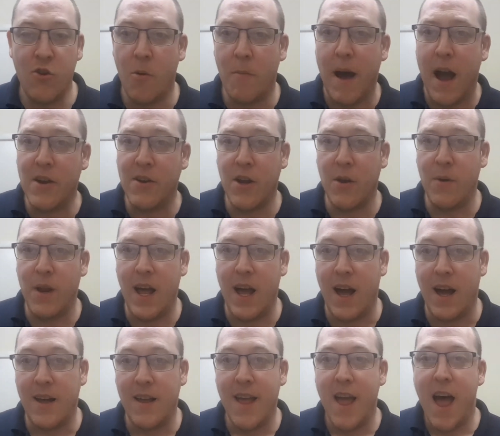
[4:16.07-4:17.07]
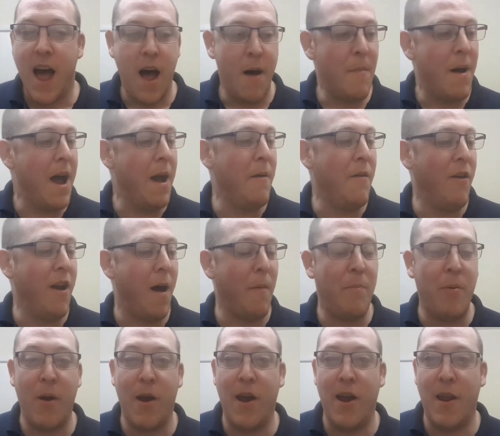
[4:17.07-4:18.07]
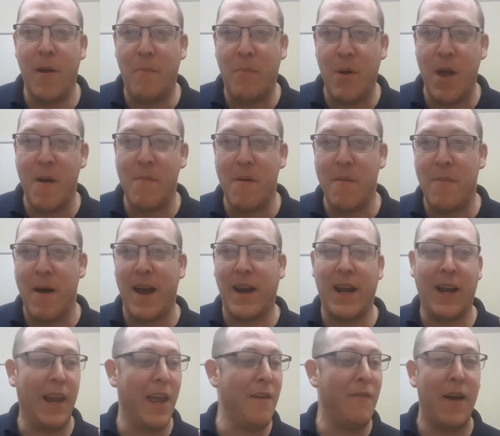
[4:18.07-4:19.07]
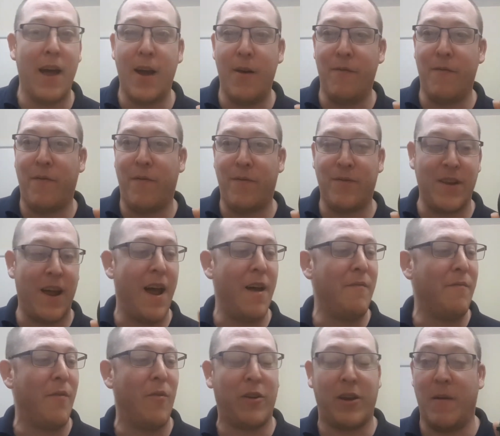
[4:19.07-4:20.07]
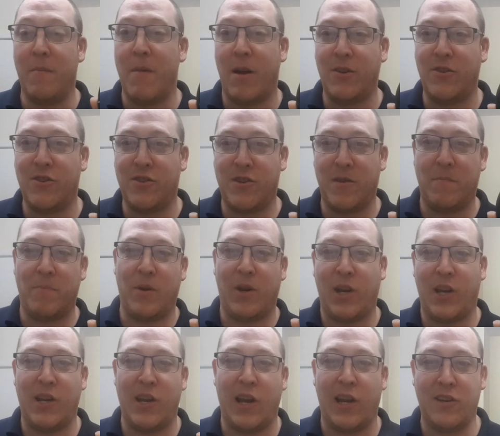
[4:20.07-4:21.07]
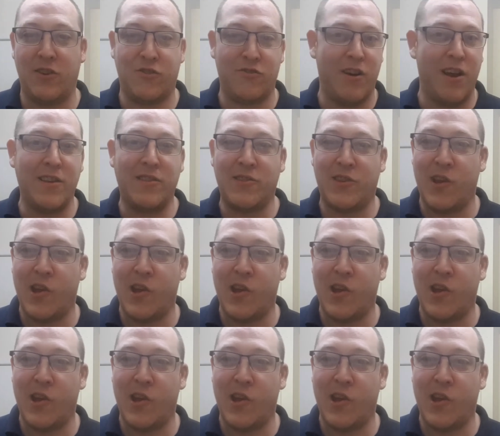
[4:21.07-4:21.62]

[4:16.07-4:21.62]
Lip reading: You know what I might do with that? I might wrap it in a paper bag and leave it outside fucking Manchester Piccadilly train